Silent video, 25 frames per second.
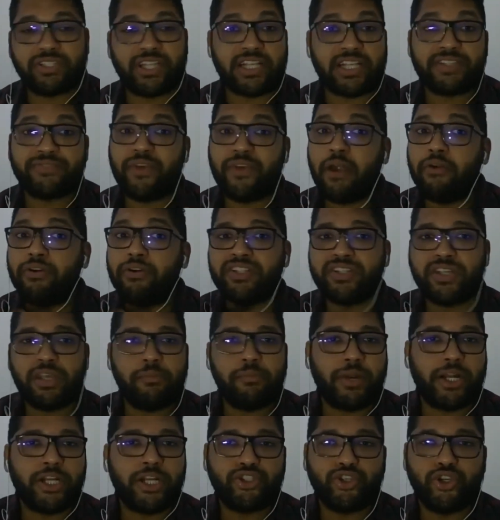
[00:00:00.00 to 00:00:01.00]
that's very
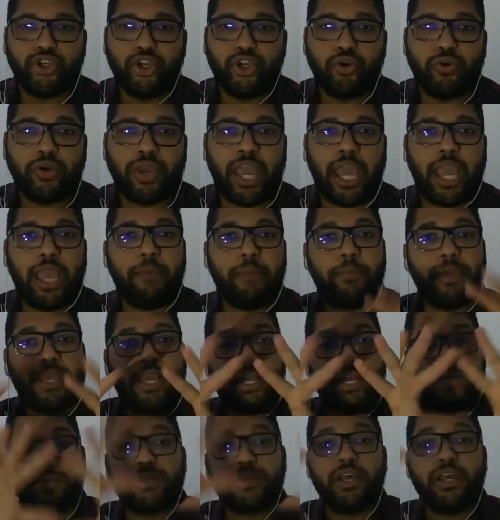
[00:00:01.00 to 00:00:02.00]
similar to UK
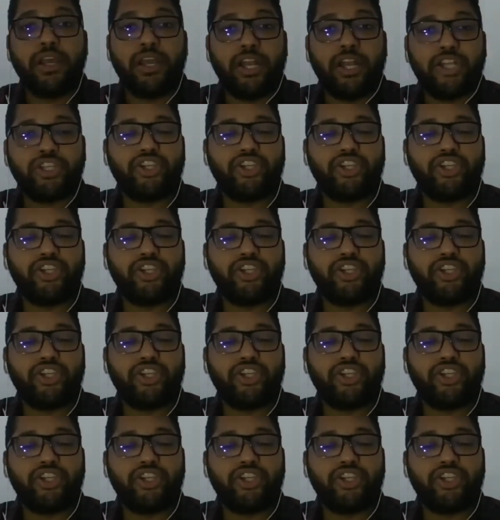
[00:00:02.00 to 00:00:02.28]
because